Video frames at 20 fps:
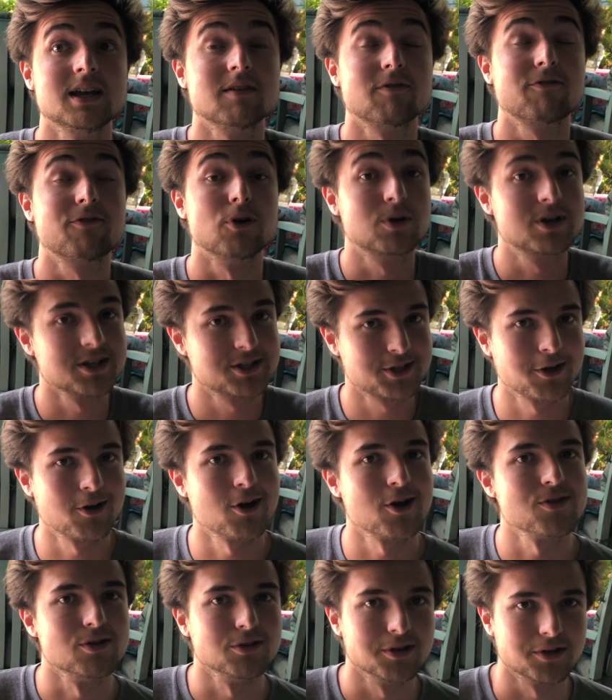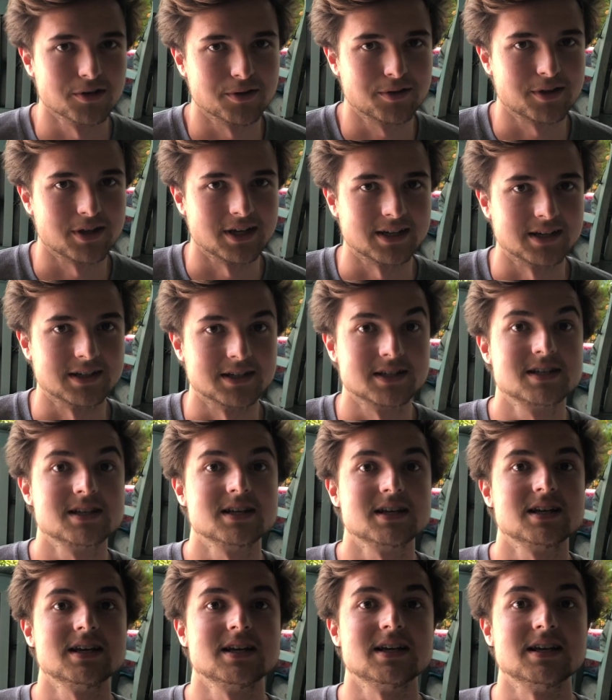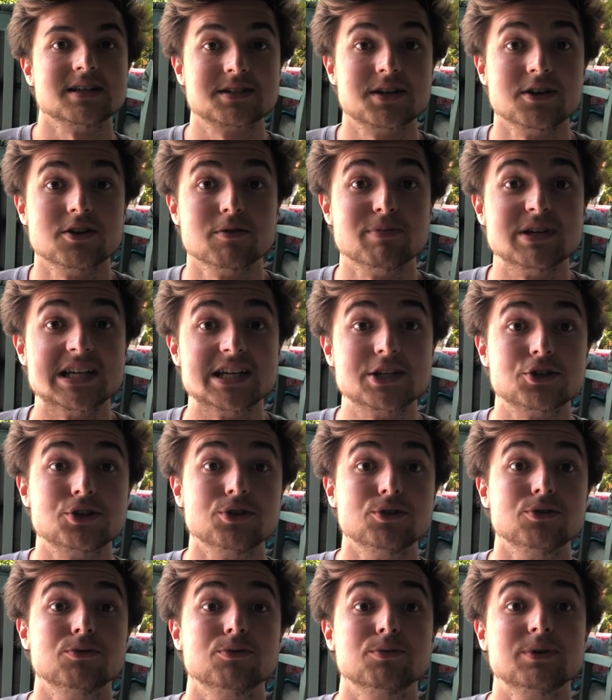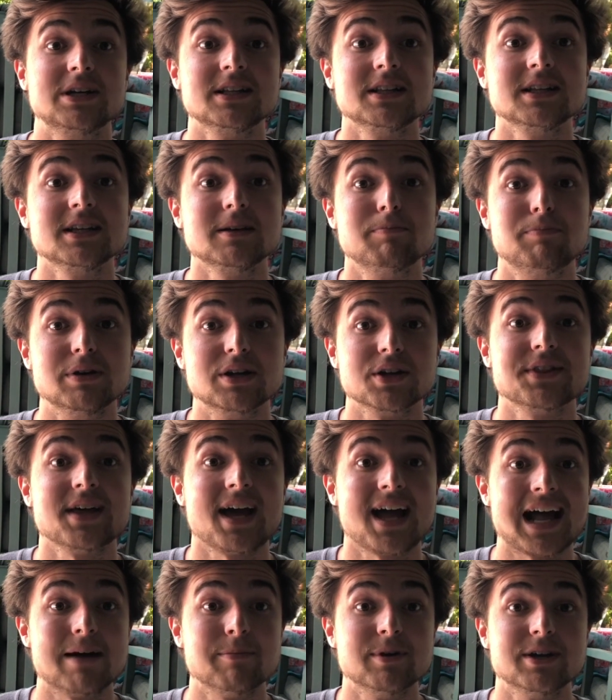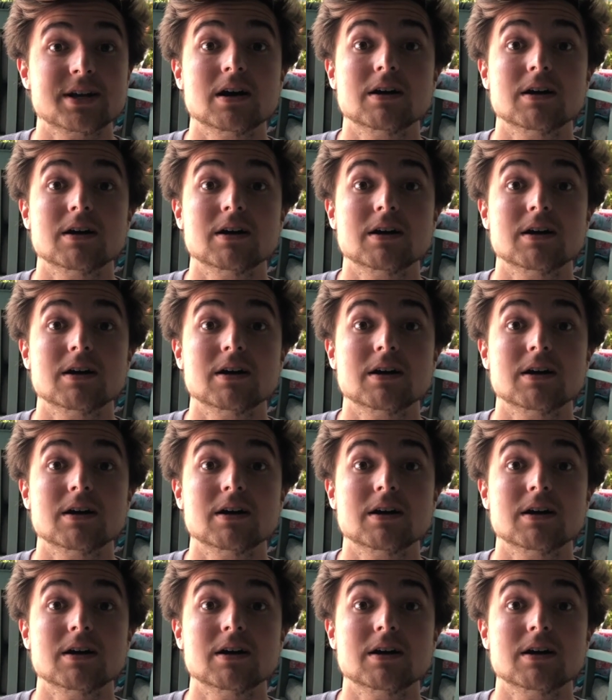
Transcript: focusing on the little things is going to be to really build the habit